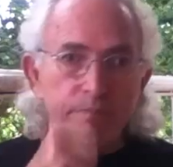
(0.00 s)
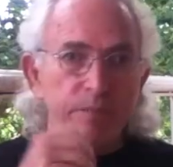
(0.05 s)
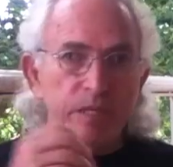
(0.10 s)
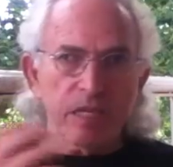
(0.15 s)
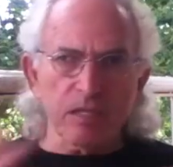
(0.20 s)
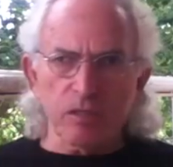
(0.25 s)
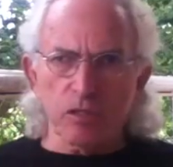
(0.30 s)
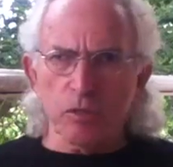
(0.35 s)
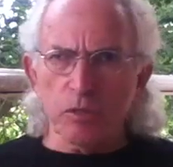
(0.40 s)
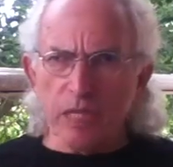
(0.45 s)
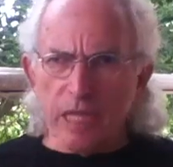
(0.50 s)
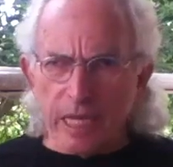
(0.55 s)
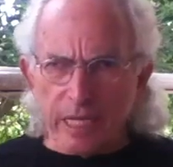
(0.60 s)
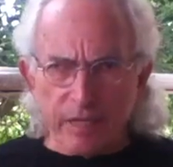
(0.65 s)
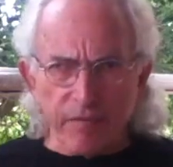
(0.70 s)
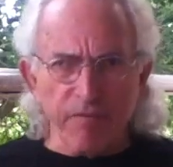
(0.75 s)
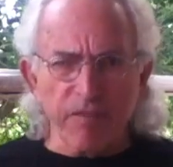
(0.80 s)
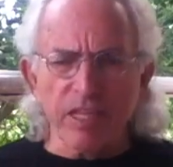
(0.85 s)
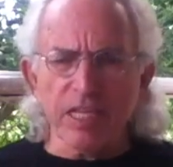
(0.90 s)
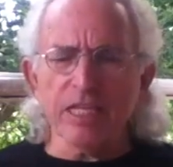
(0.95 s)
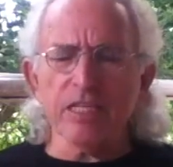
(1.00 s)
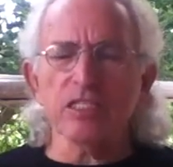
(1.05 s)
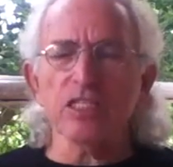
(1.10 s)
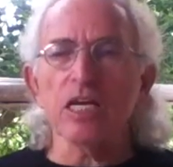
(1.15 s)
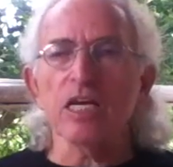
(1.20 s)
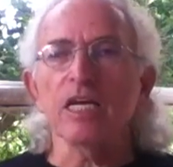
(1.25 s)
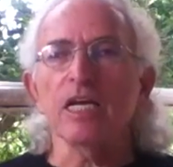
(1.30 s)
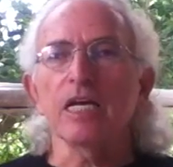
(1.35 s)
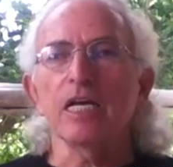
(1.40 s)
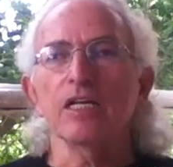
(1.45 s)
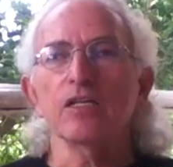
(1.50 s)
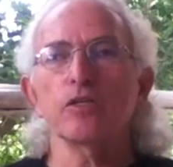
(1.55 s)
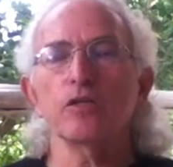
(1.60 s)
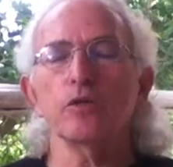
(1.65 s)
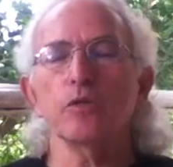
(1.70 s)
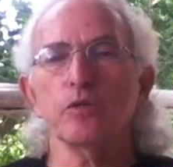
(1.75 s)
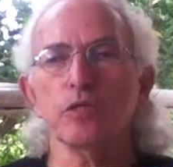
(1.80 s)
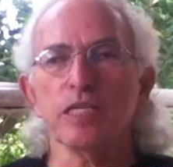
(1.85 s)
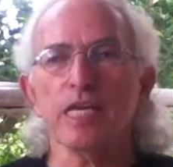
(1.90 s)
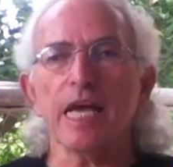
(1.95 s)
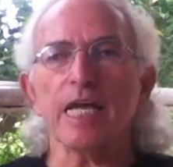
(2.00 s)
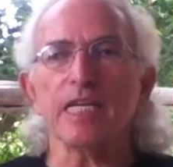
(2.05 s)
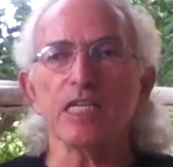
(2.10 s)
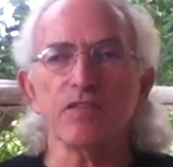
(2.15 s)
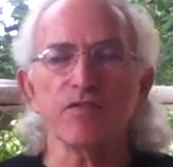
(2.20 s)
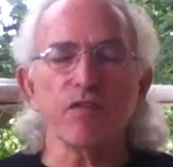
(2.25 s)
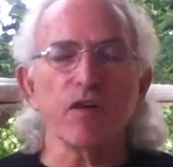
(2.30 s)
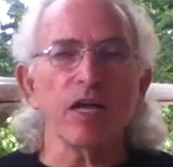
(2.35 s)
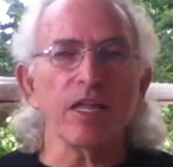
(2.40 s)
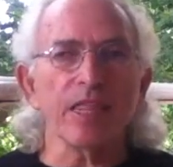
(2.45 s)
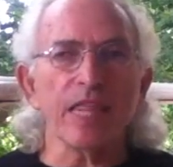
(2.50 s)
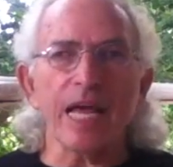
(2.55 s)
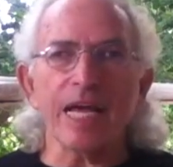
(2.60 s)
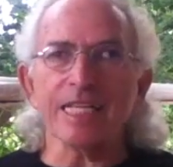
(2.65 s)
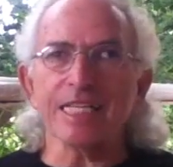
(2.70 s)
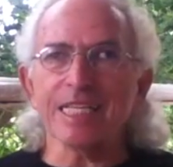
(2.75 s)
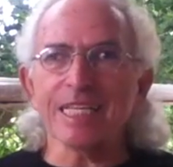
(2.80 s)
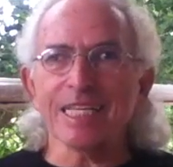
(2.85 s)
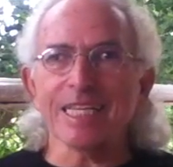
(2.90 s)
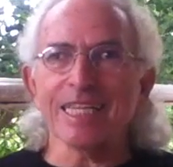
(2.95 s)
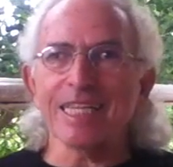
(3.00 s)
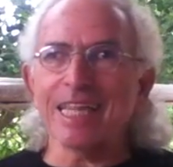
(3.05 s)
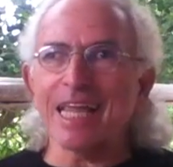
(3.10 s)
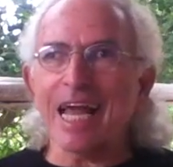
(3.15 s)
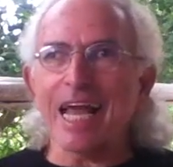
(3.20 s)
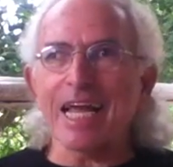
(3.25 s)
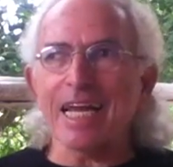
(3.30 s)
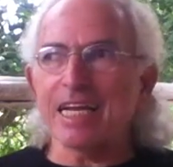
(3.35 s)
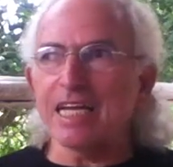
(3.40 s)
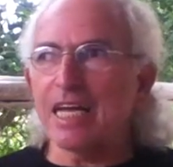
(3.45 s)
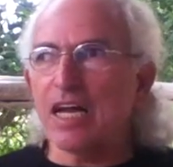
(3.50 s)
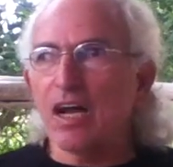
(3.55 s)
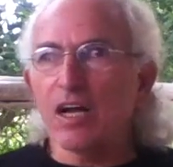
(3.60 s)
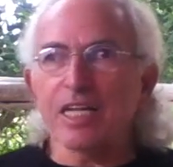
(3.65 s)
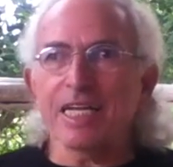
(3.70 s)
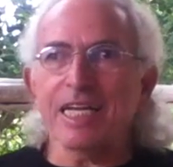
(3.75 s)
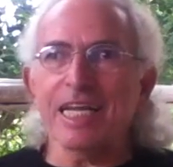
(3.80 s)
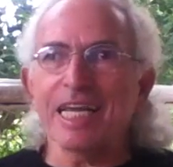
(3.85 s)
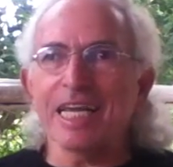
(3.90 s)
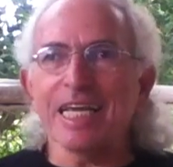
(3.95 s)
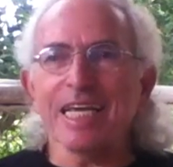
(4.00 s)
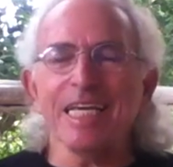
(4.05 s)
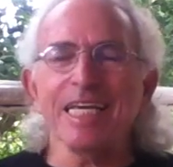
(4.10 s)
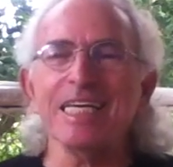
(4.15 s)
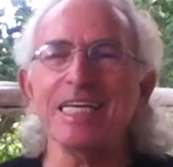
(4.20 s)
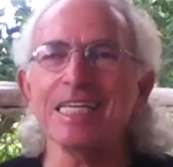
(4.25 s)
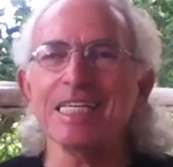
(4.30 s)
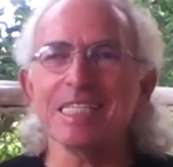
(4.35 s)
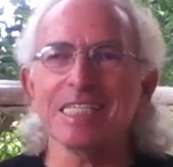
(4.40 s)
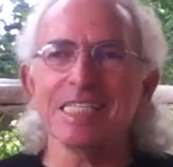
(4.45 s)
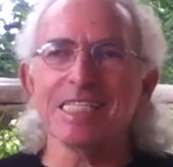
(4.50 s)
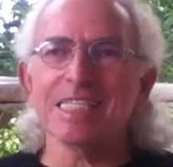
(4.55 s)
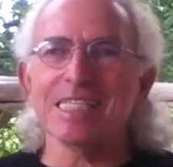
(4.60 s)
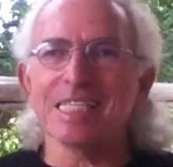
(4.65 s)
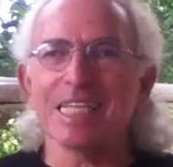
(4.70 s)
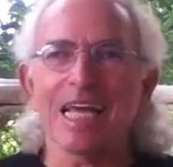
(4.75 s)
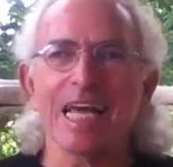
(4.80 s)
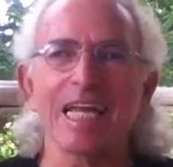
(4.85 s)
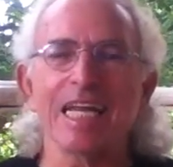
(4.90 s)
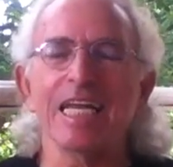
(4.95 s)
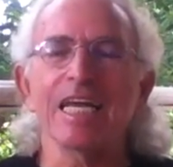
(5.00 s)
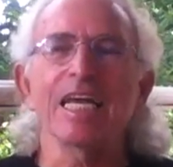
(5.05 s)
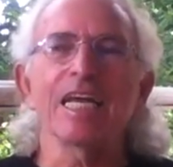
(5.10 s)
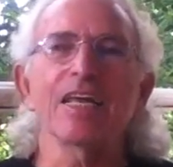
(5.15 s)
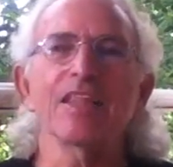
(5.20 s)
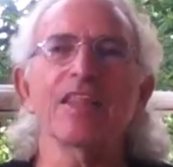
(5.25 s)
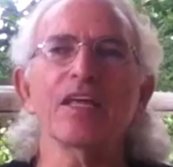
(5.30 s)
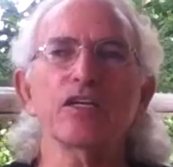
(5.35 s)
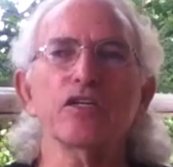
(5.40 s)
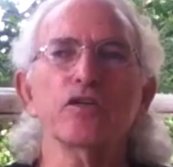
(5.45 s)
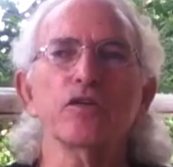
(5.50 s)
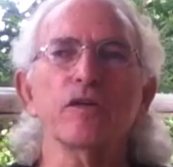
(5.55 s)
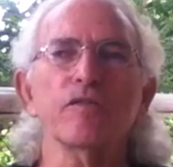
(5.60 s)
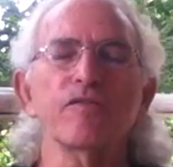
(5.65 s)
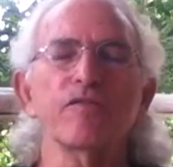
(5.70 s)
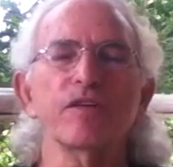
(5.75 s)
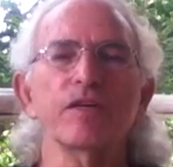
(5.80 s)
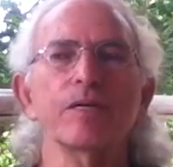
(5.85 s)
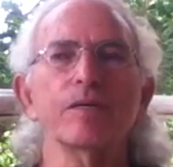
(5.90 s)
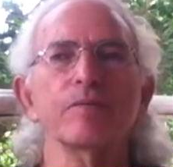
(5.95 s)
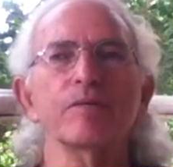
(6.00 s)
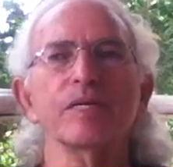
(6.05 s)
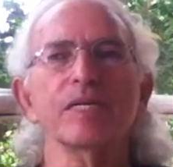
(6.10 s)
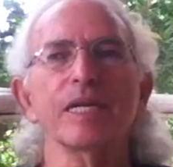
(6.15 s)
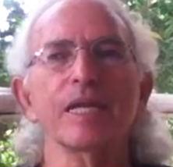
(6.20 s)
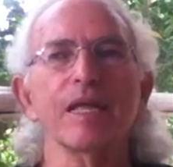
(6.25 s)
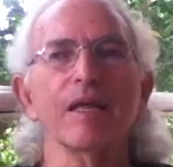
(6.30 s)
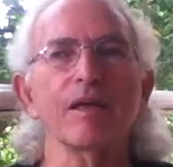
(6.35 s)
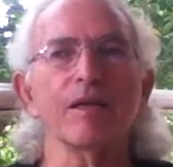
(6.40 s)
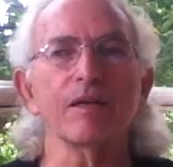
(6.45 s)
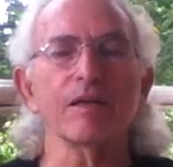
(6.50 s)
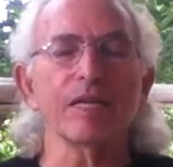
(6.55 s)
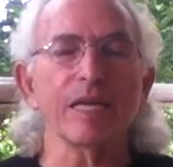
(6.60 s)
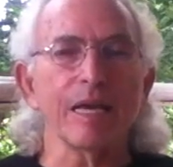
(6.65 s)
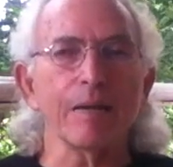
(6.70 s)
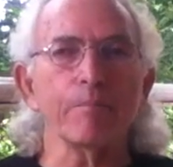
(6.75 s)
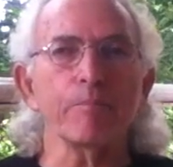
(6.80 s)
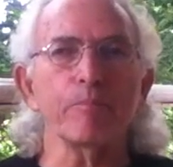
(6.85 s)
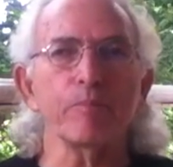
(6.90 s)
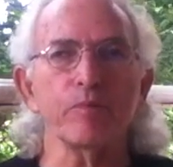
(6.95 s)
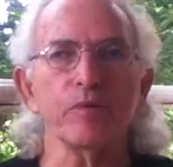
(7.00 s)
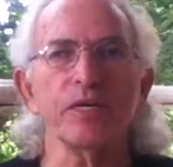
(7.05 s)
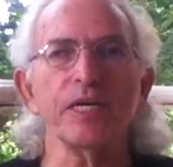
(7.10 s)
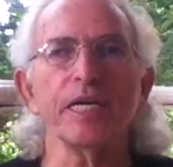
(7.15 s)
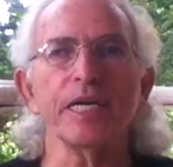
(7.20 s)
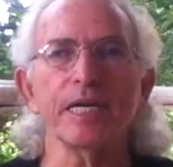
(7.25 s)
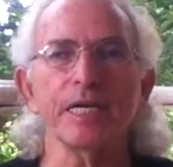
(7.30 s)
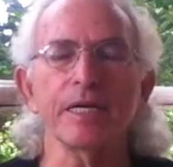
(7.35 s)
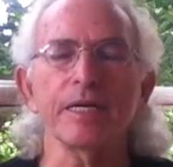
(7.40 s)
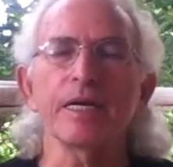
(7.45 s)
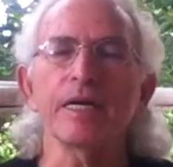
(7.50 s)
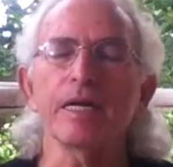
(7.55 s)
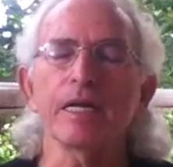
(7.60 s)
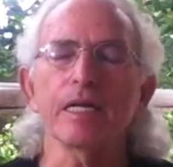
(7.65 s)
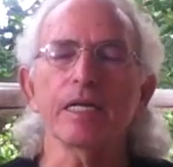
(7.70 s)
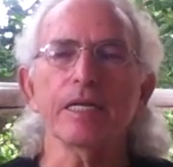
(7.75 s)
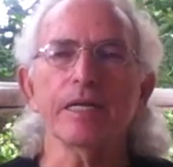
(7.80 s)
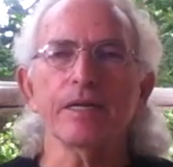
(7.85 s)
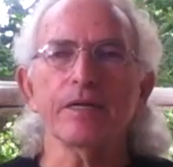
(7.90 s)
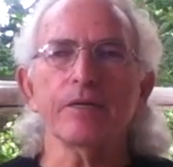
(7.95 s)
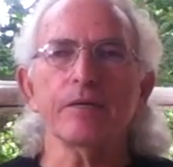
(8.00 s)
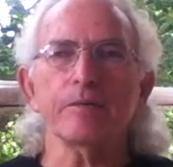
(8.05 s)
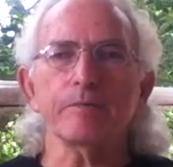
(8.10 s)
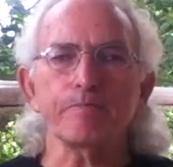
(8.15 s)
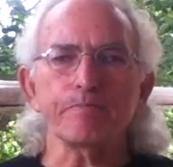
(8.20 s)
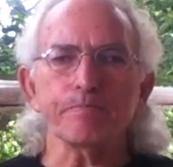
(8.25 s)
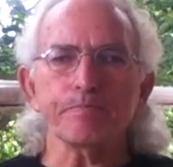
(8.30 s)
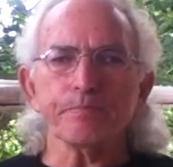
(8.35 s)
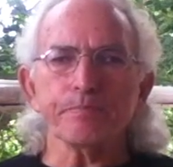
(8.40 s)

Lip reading: they'll do a lot of things to satisfy that unease that short finger can bring, you know.